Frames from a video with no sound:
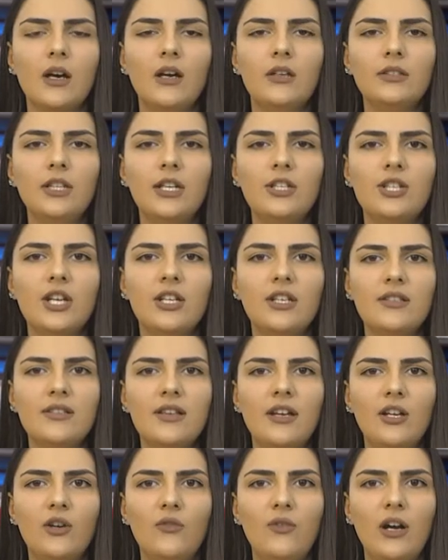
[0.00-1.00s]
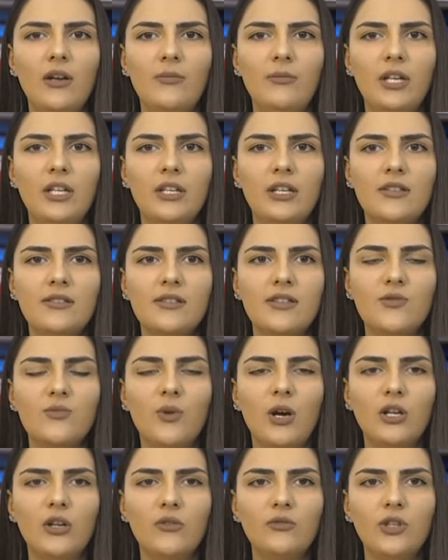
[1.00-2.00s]
The genocide of Armenians is
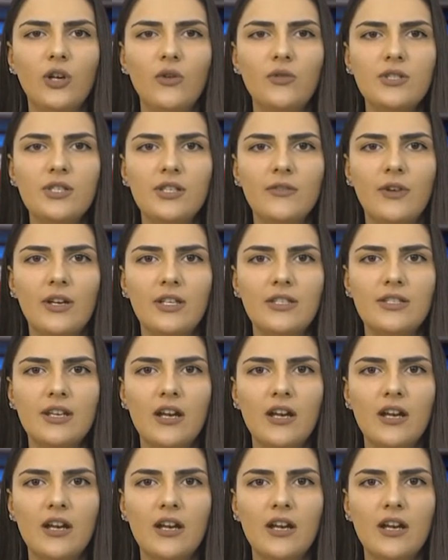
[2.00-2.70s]
one of those events